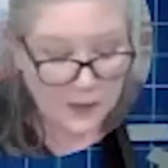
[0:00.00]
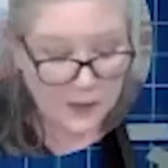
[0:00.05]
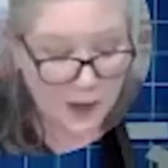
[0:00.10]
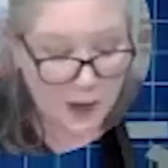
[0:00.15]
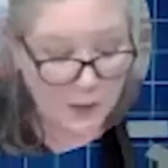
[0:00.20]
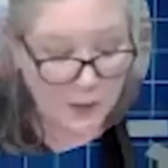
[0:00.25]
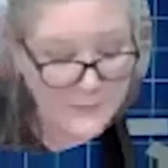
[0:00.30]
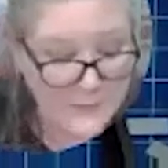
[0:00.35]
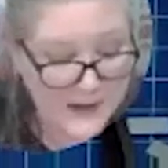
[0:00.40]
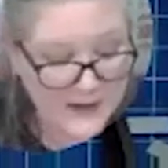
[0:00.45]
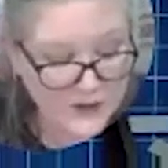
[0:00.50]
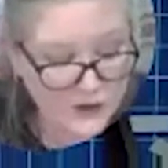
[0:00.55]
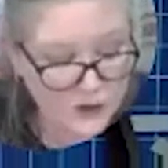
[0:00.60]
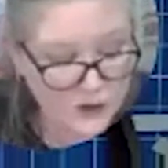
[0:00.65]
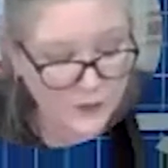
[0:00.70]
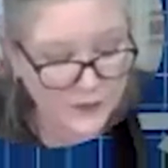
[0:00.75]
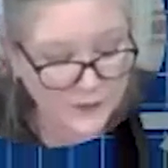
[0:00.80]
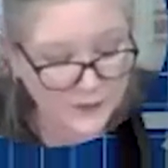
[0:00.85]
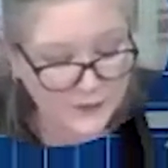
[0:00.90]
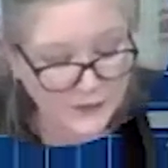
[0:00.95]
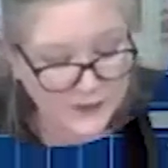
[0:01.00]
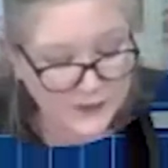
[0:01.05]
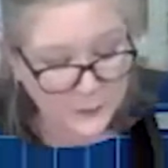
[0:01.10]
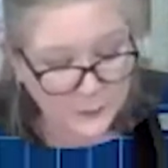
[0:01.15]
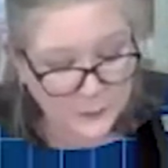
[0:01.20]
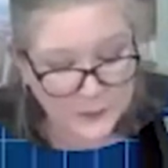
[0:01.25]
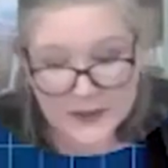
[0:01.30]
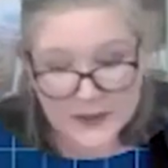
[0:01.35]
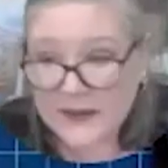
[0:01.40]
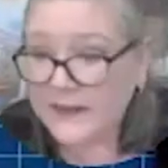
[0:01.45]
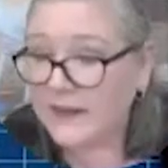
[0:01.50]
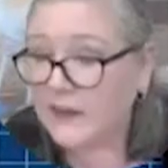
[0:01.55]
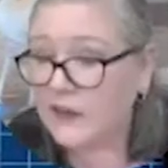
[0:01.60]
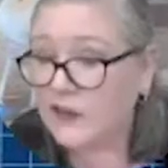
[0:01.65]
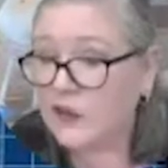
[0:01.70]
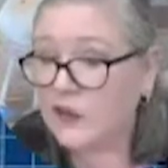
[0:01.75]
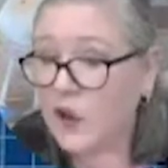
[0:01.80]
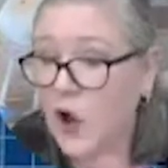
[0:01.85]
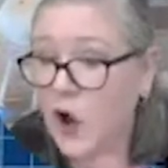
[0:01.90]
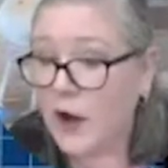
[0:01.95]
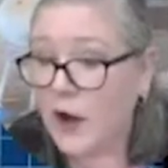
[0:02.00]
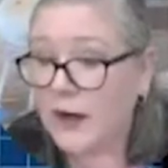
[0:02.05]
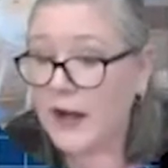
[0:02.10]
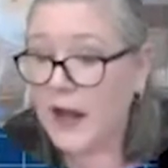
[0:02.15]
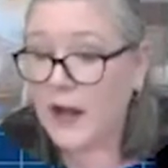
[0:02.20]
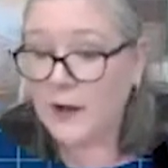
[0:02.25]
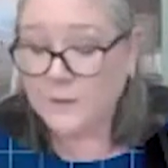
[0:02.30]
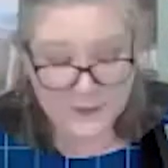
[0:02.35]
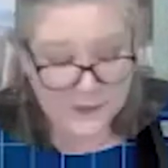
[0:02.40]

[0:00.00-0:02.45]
Make sure that this piece is long enough